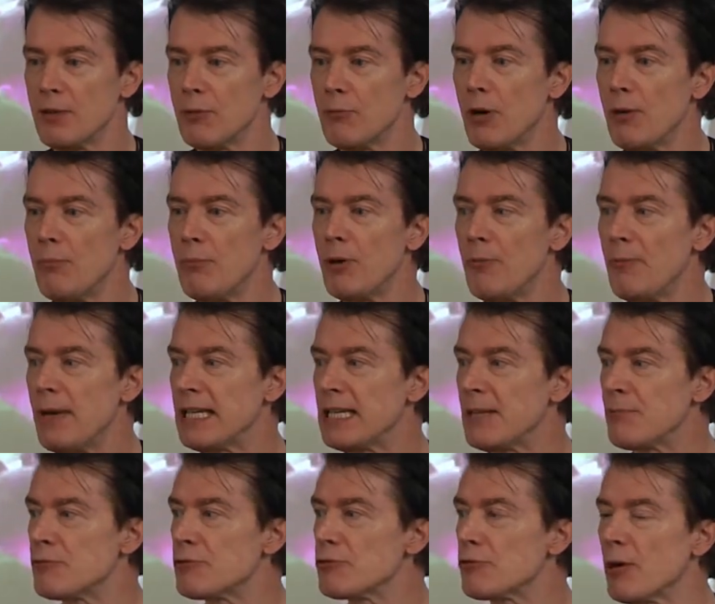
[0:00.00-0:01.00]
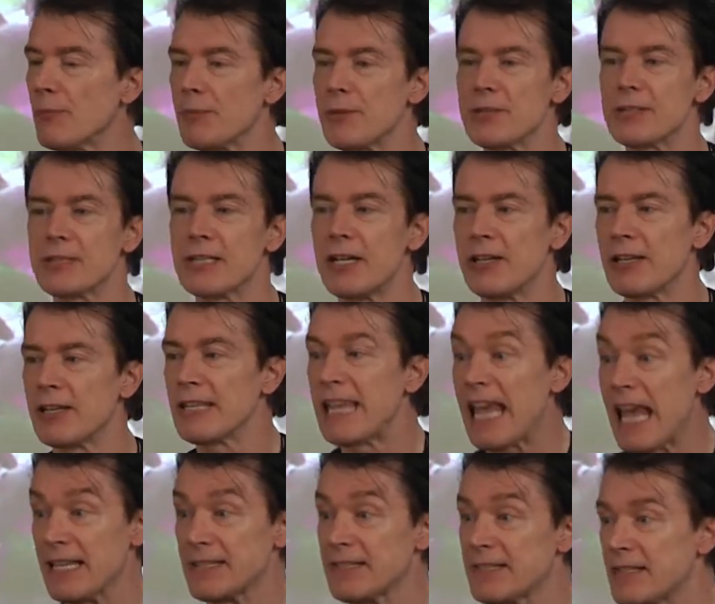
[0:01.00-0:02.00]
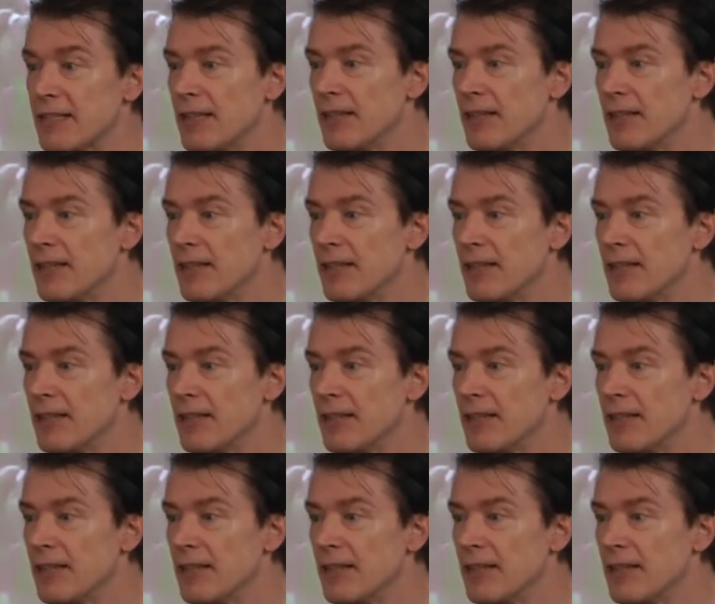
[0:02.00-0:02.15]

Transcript: What made him drop the stone? Yes.